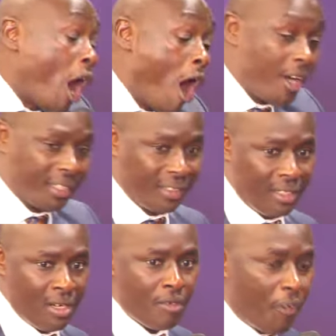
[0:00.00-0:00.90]
God
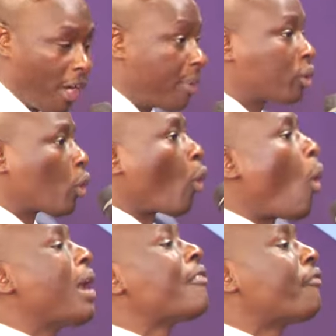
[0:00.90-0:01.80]
for him to
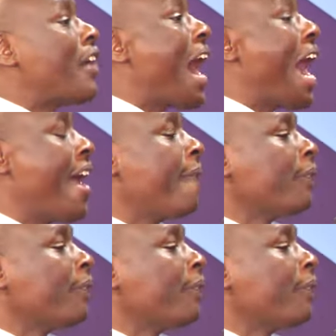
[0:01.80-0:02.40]
qualify